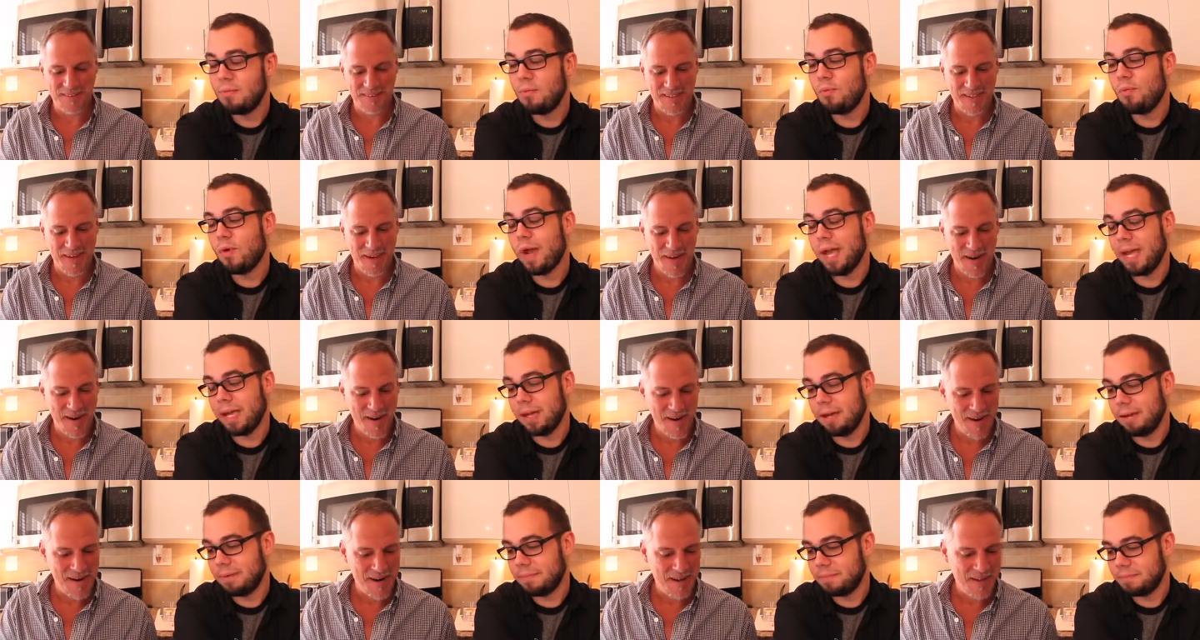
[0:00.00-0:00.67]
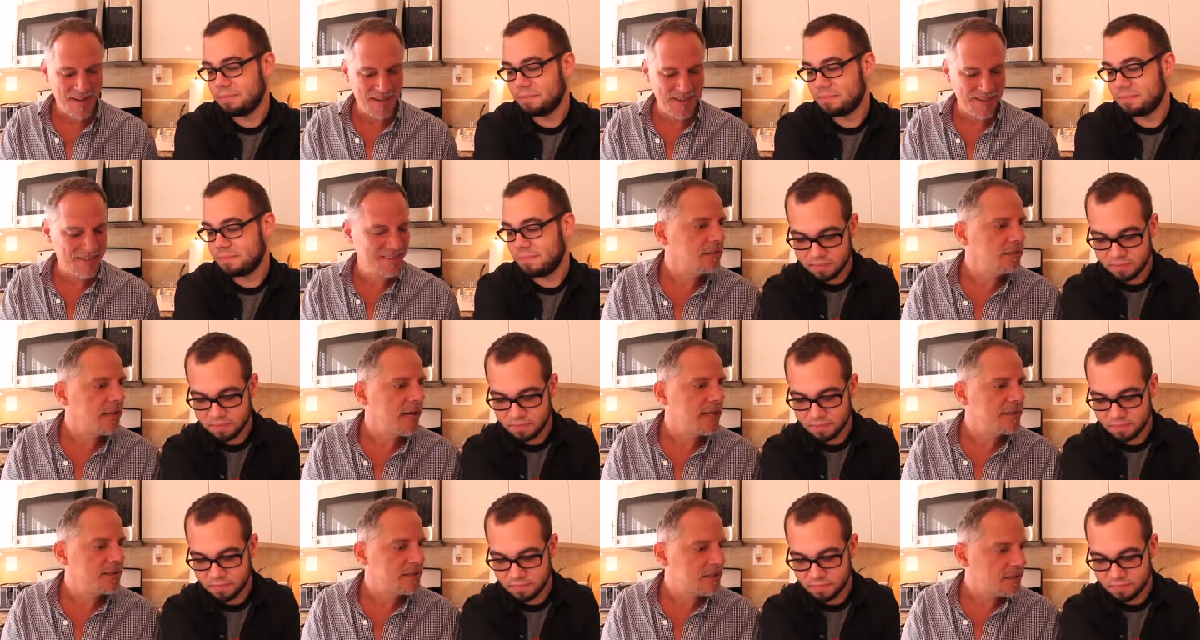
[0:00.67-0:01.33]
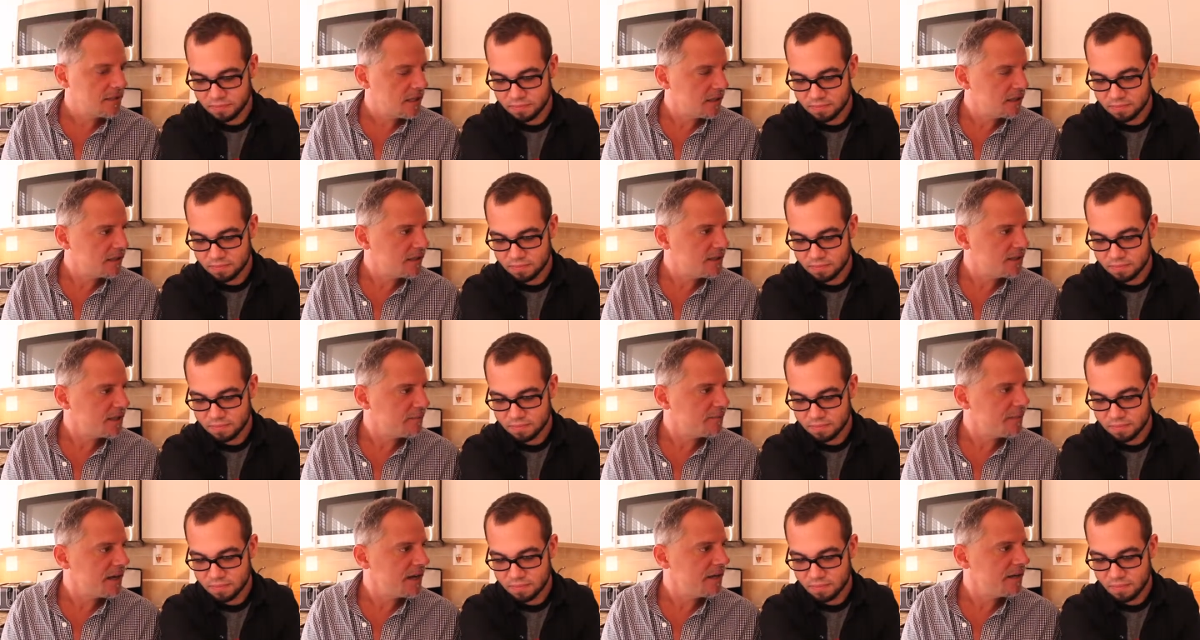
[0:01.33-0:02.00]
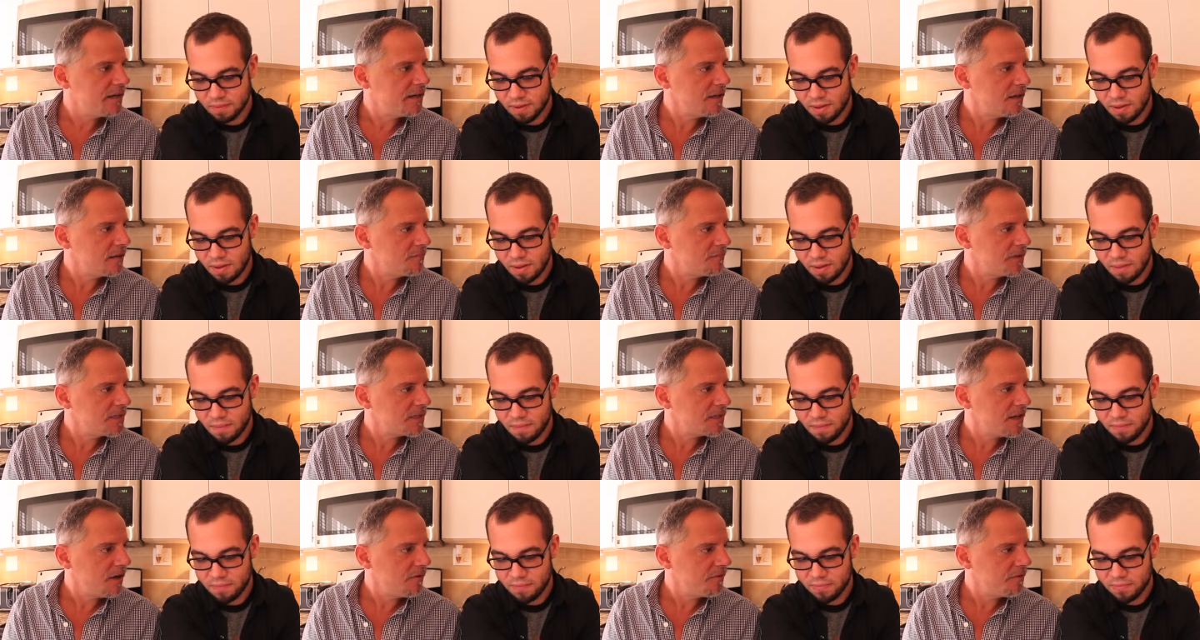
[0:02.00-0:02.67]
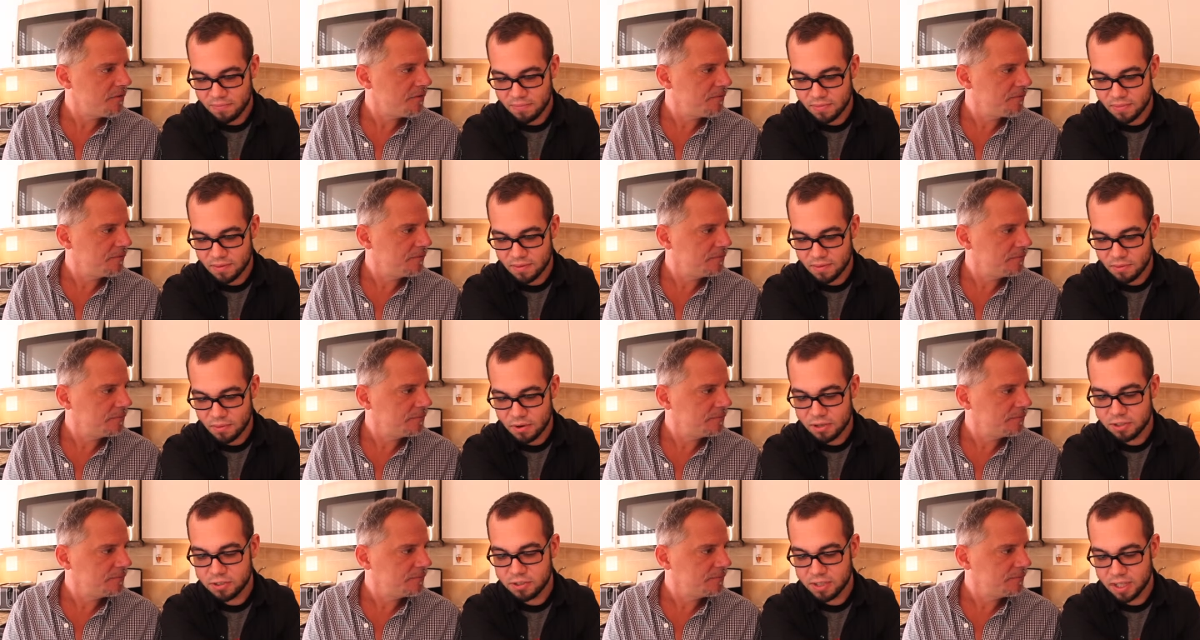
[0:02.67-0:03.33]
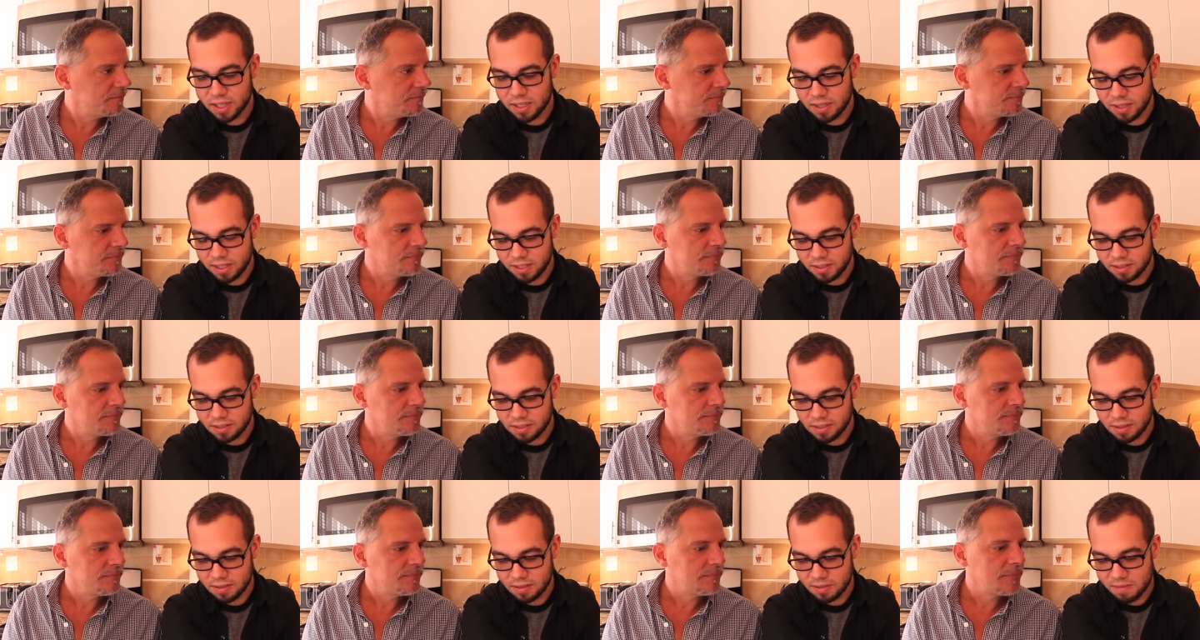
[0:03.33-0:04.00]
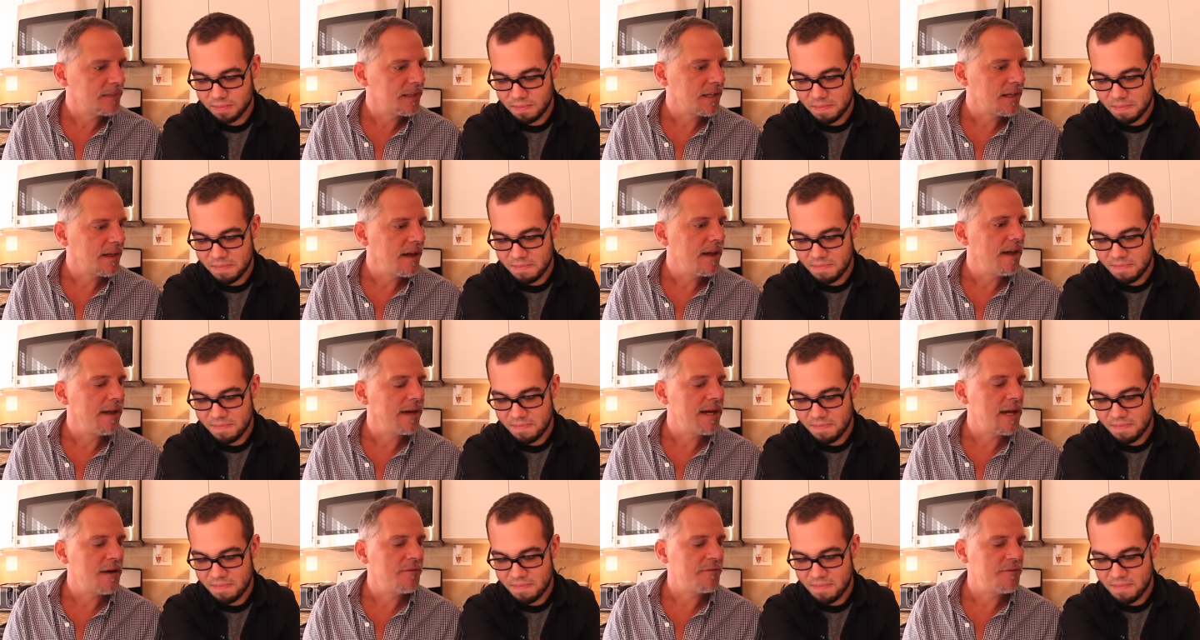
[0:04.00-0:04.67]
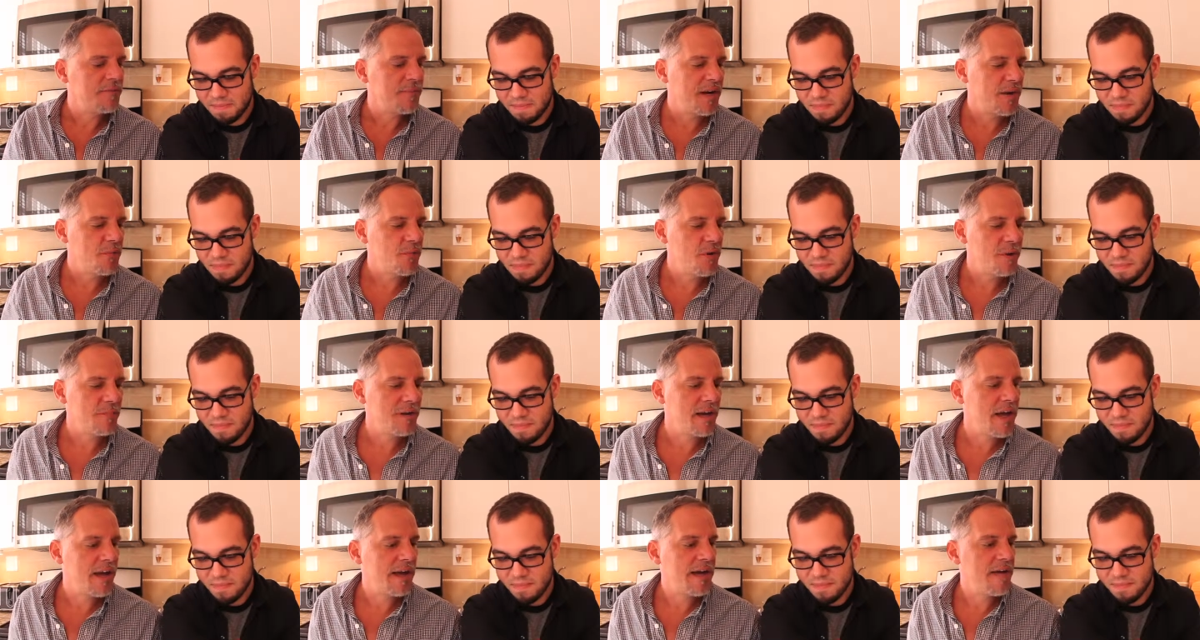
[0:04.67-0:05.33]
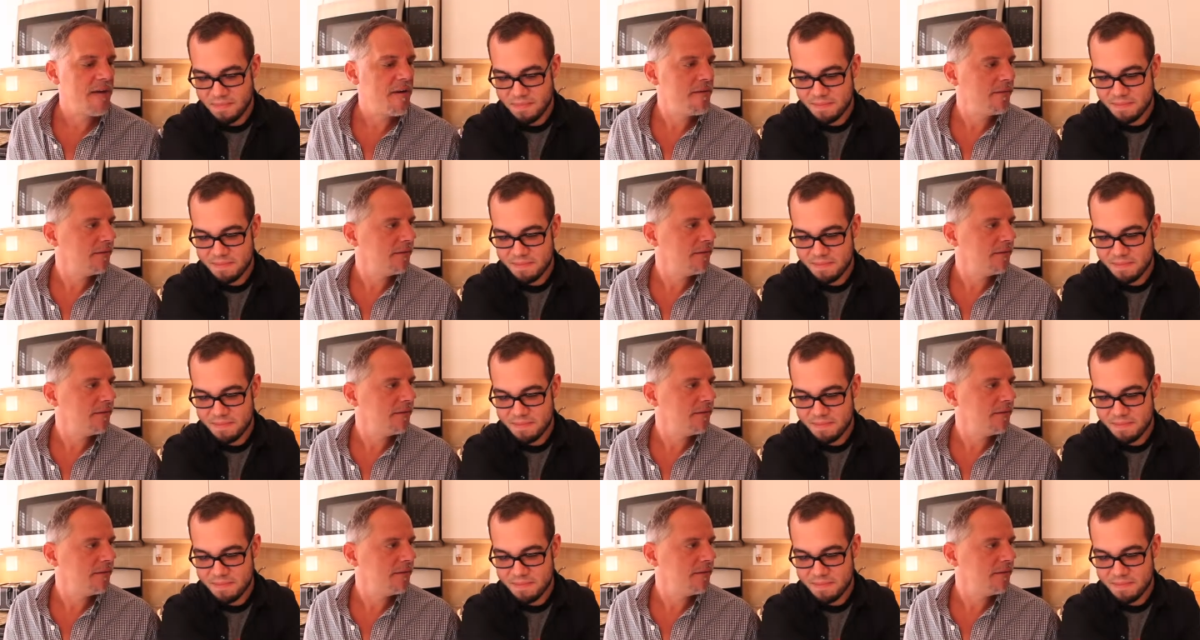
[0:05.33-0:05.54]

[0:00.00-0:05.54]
Speaker 1: Wait. I just dug these up out of the yard myself. Where did you get these? I got them from my worm guy.